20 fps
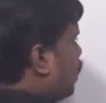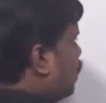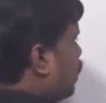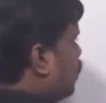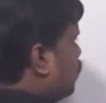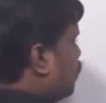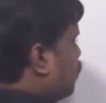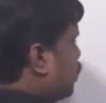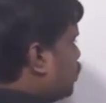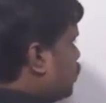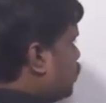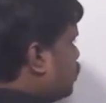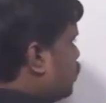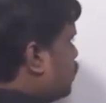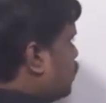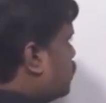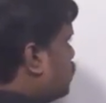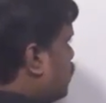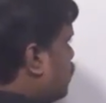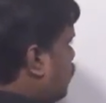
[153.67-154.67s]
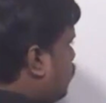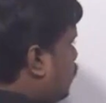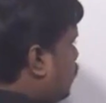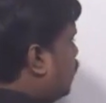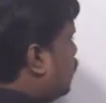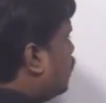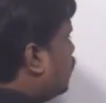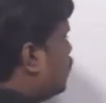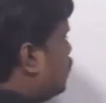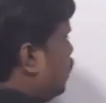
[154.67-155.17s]
running process burst time,
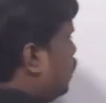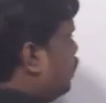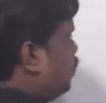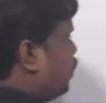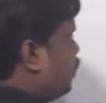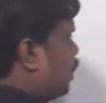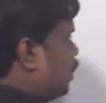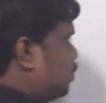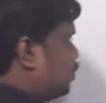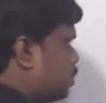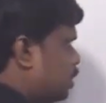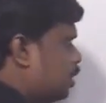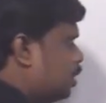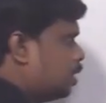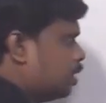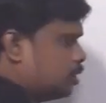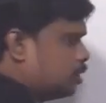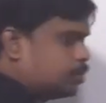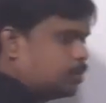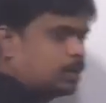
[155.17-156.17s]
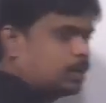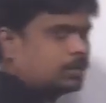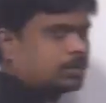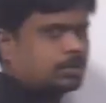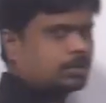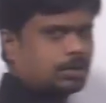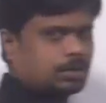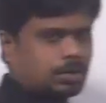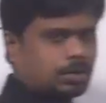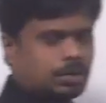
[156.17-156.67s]
then preemption takes
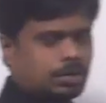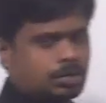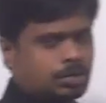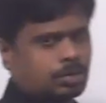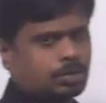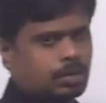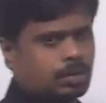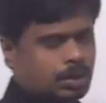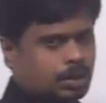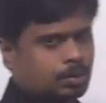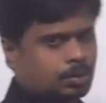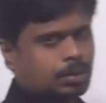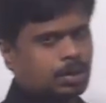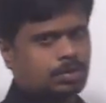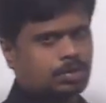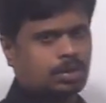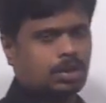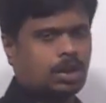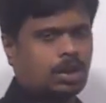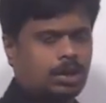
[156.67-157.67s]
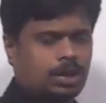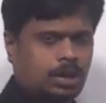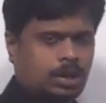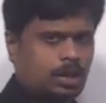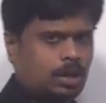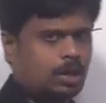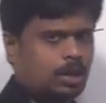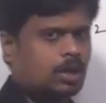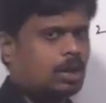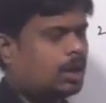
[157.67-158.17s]
place. So this is what the basic idea
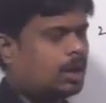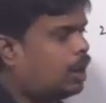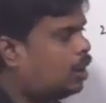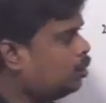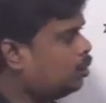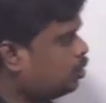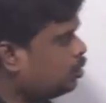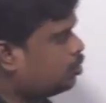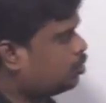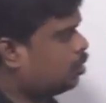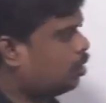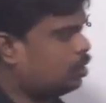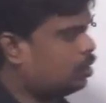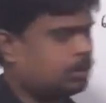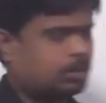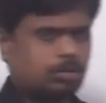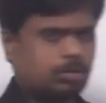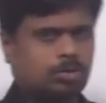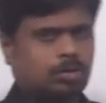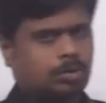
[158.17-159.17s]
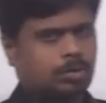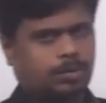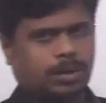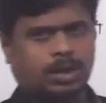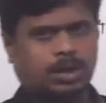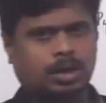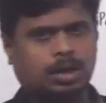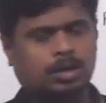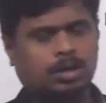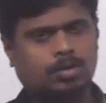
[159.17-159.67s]
how to solve this
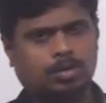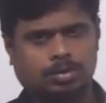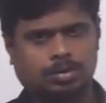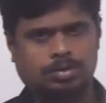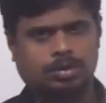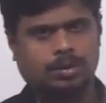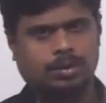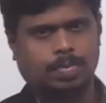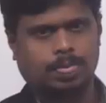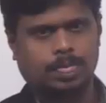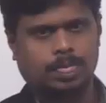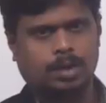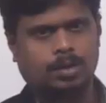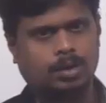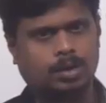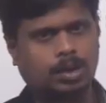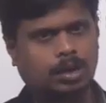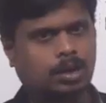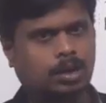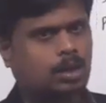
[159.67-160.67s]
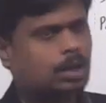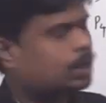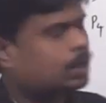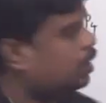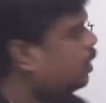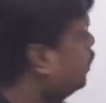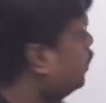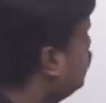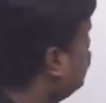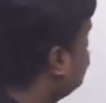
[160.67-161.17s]
particular question. Okay,
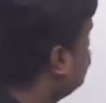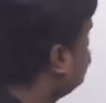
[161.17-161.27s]
right.